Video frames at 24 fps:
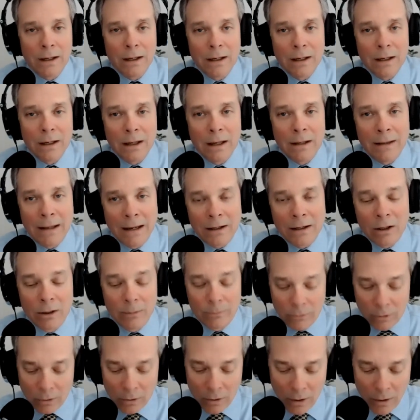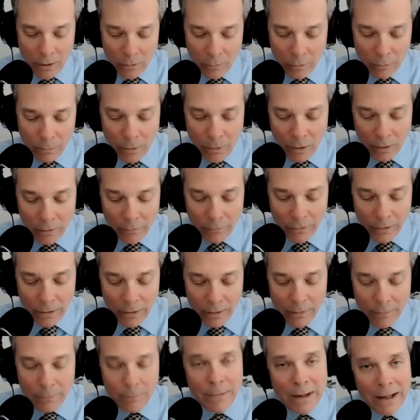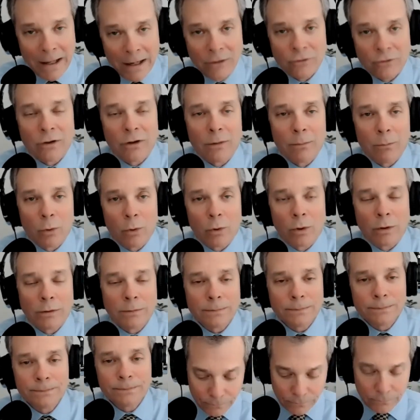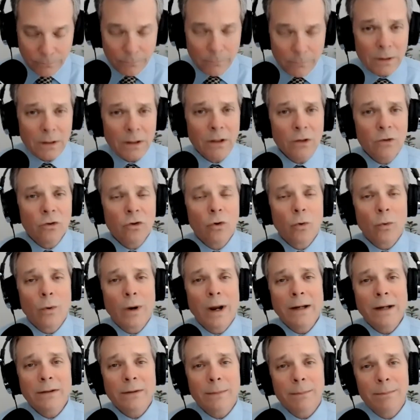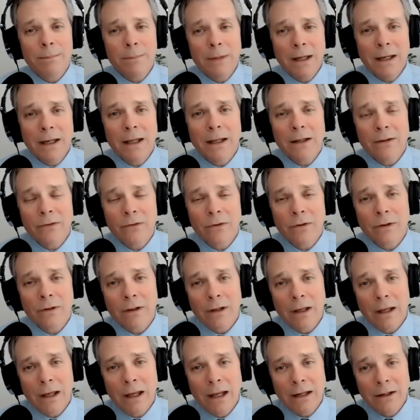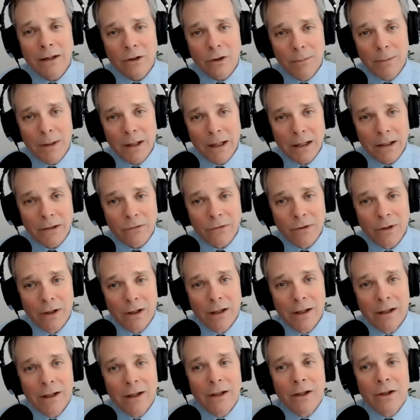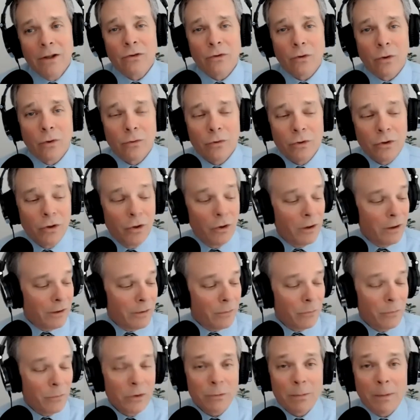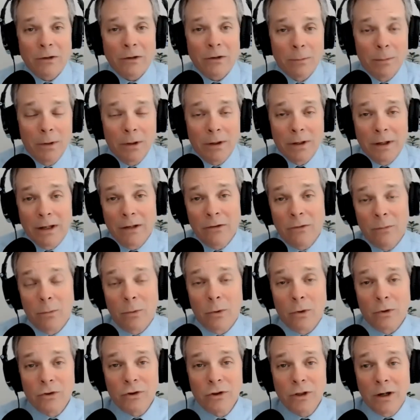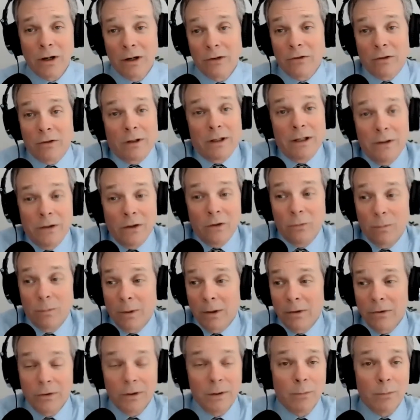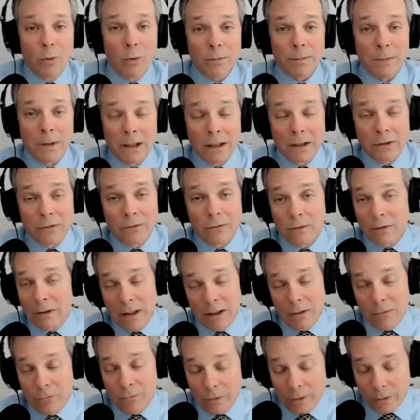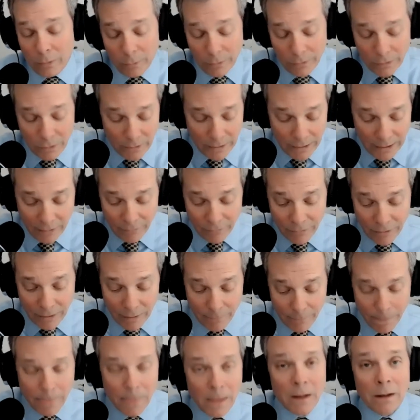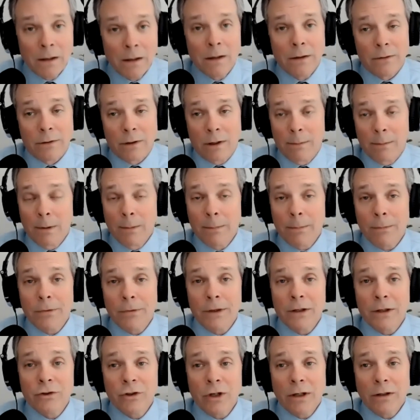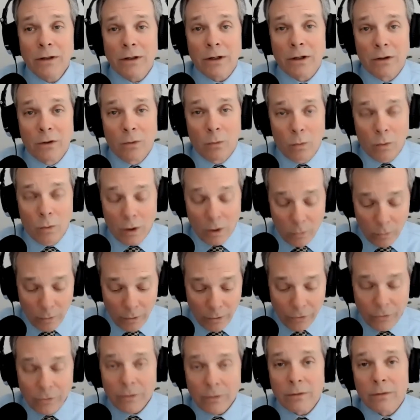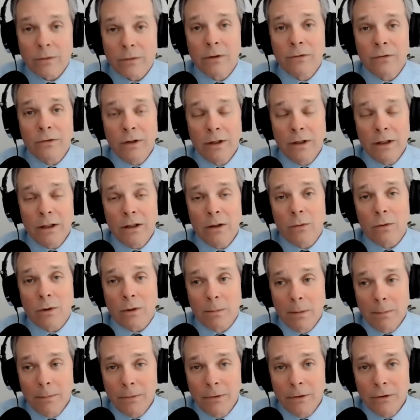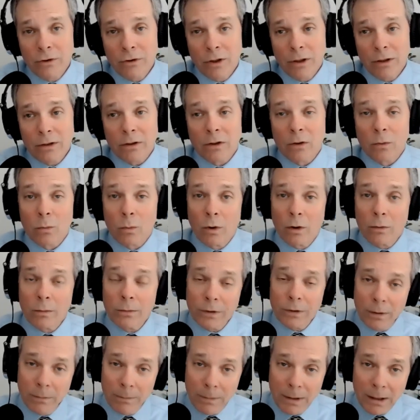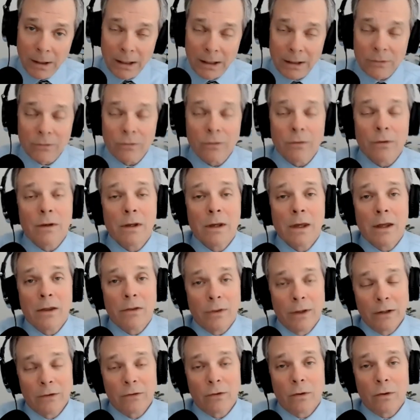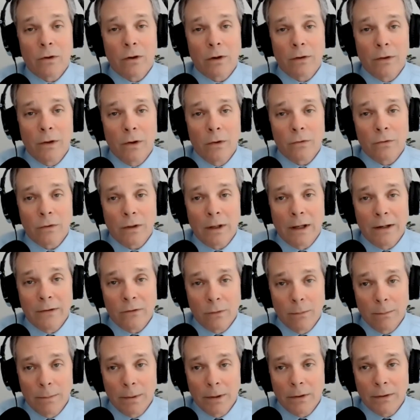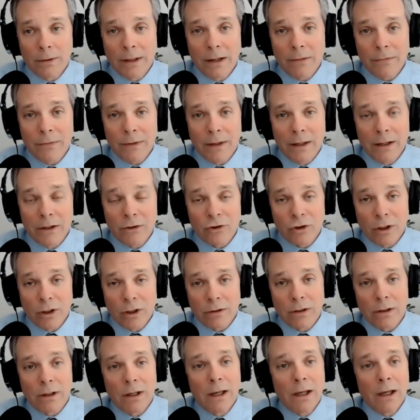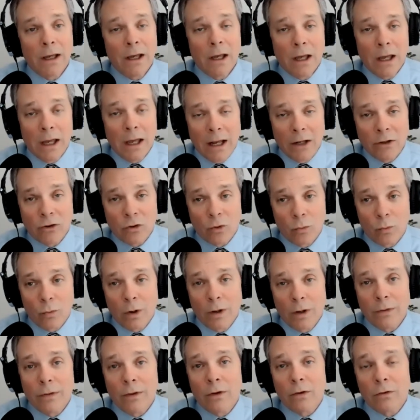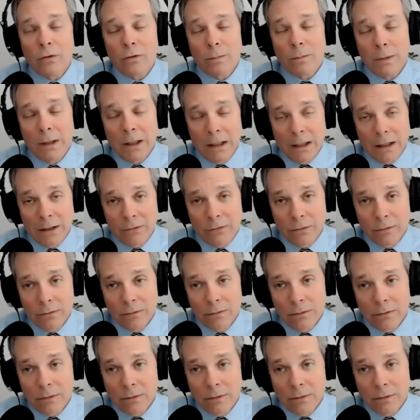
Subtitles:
And that comes along with part of the managing the board. Direct meetings and committees. So your responsibility as a board chair is to lead those monthly board meetings, or however frequently you have them, to come up with the agenda, to work with the CEO, to come up with the agenda, to work with the committees, things along those lines, to build out that agenda and to run those meetings.